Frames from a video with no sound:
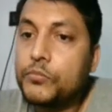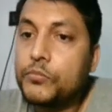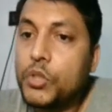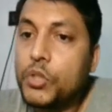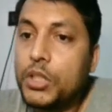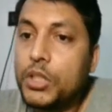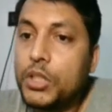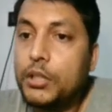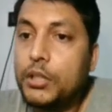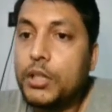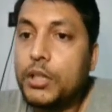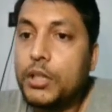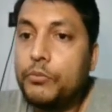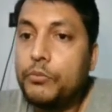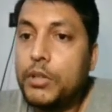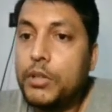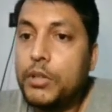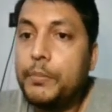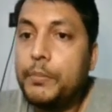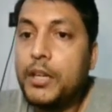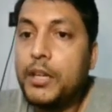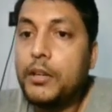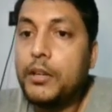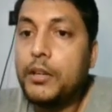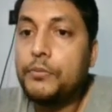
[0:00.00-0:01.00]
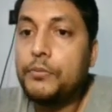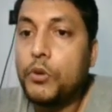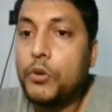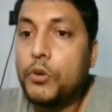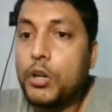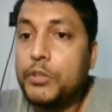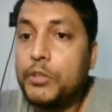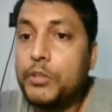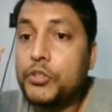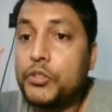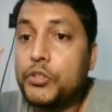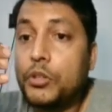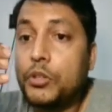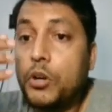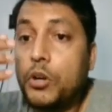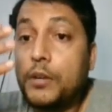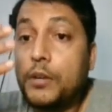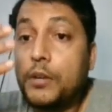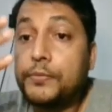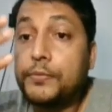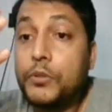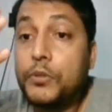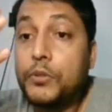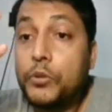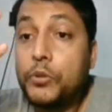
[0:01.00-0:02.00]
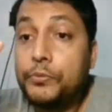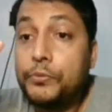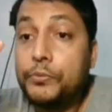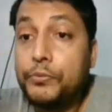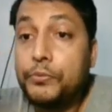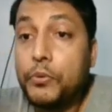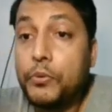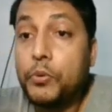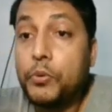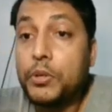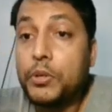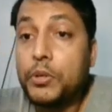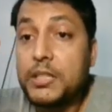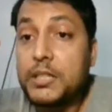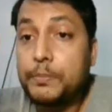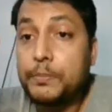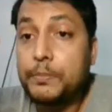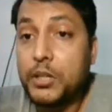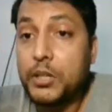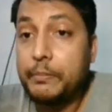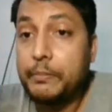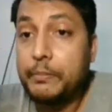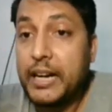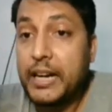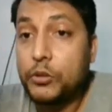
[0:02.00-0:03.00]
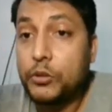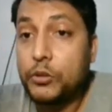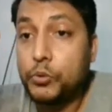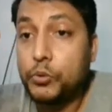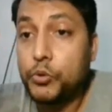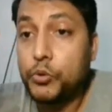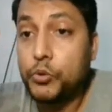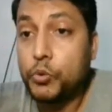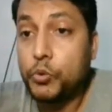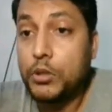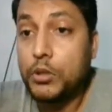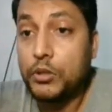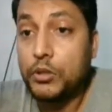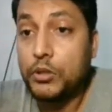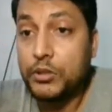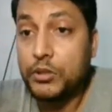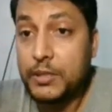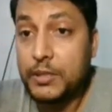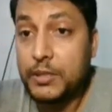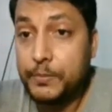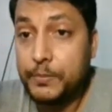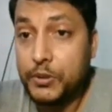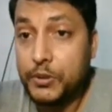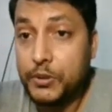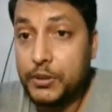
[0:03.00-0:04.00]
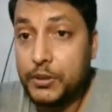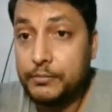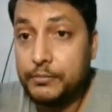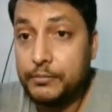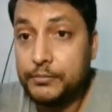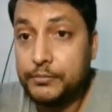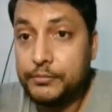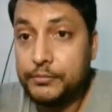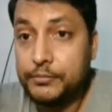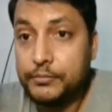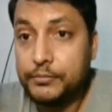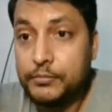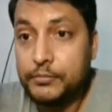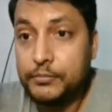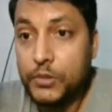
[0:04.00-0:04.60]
there will be formation of 4 spermatozoa or sperm.